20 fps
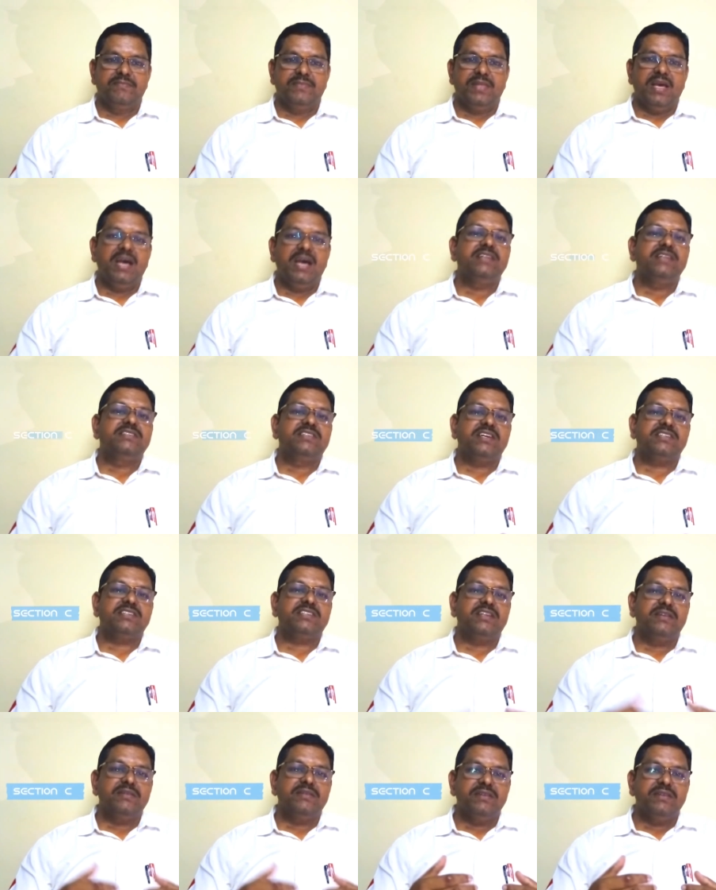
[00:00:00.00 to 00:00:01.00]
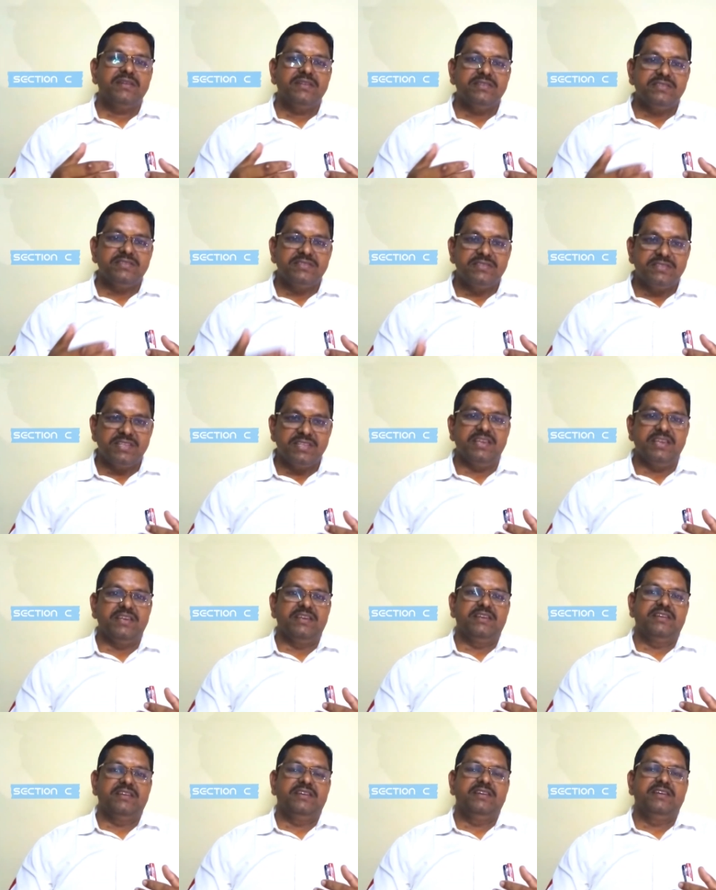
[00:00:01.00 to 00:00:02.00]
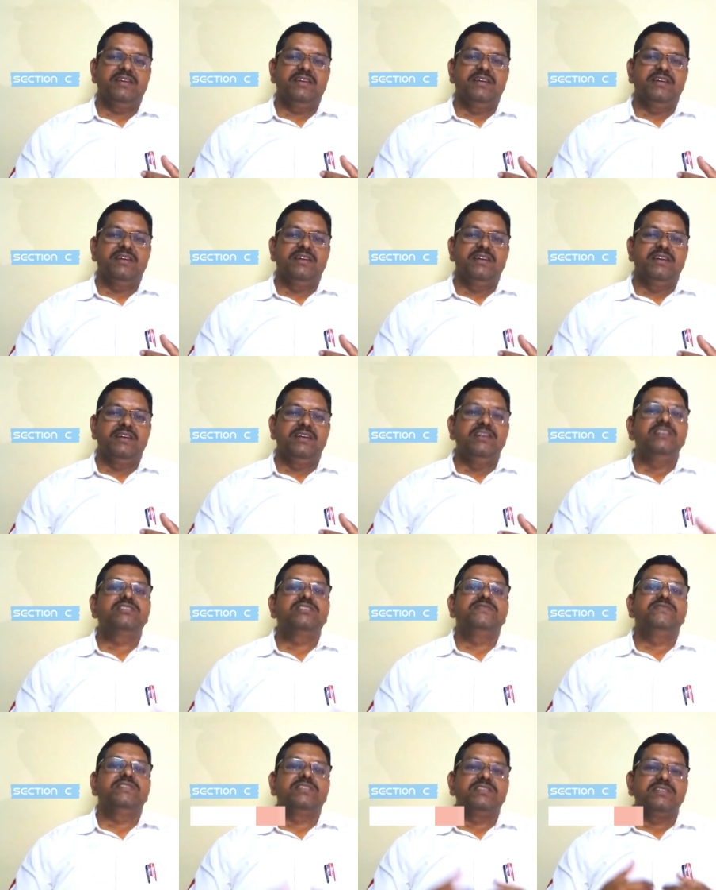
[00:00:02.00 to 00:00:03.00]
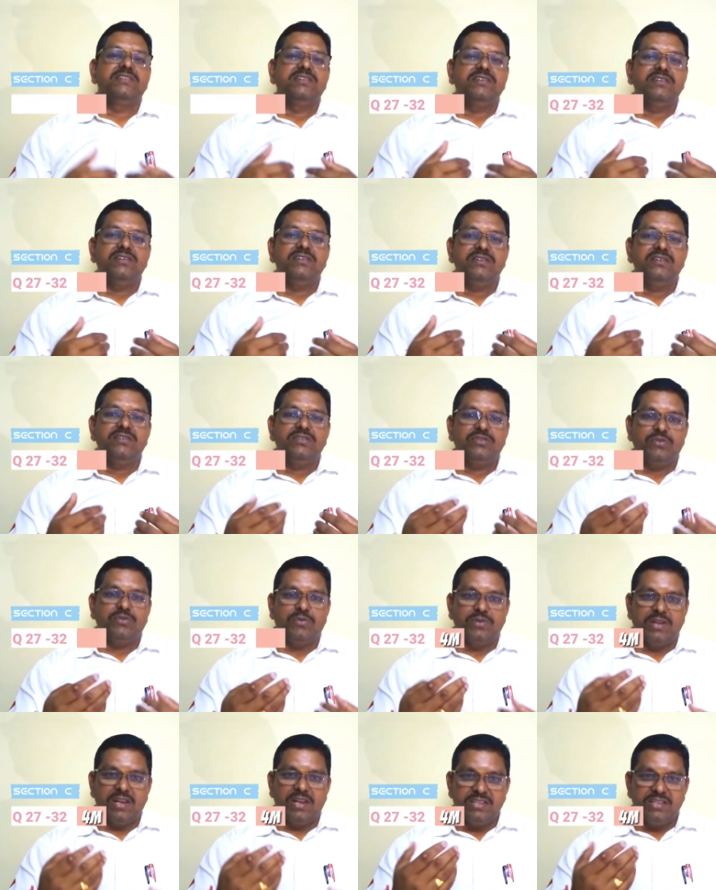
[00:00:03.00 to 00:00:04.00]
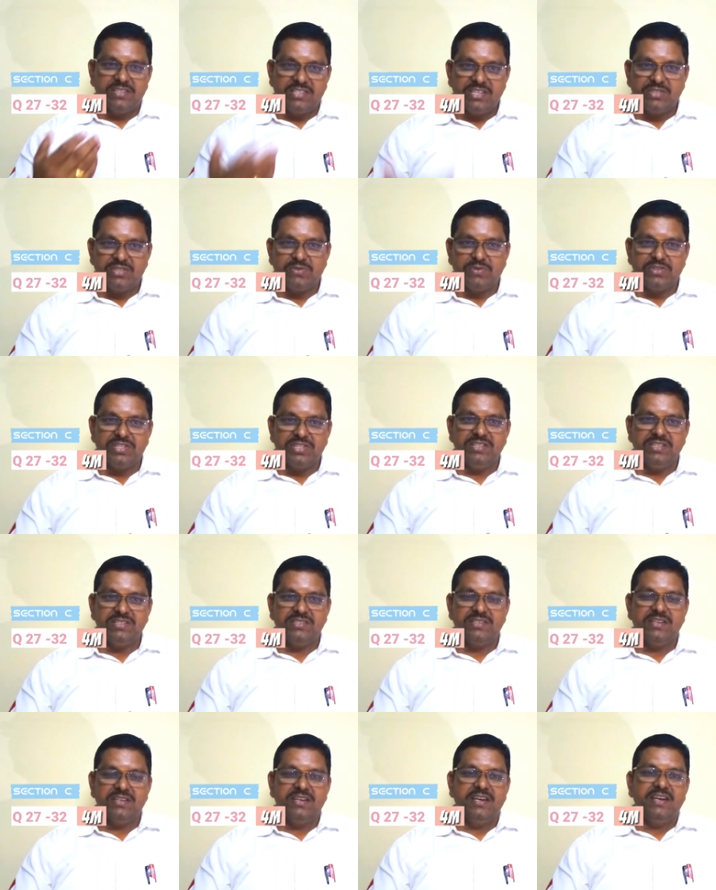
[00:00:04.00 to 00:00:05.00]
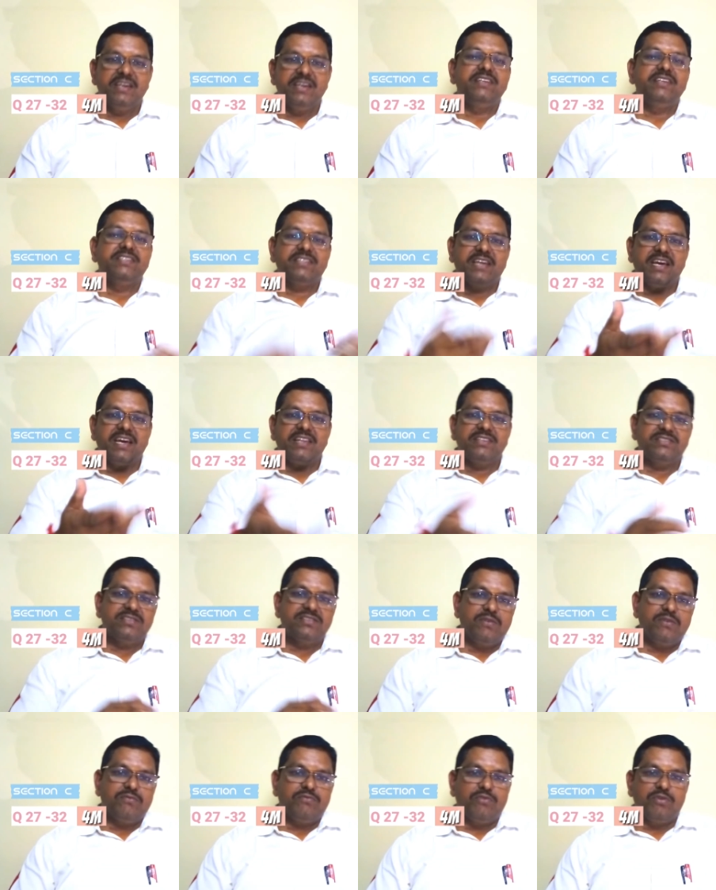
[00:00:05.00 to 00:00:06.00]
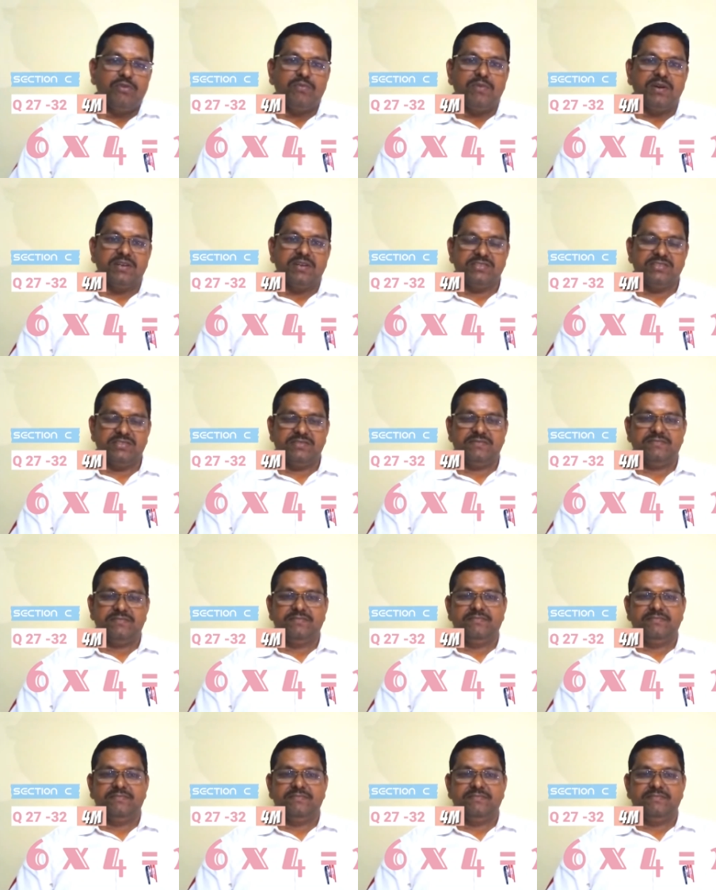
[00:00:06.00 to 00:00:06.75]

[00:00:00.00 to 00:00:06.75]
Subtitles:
and section C, it's with the total 6 questions, each carries 4 marks,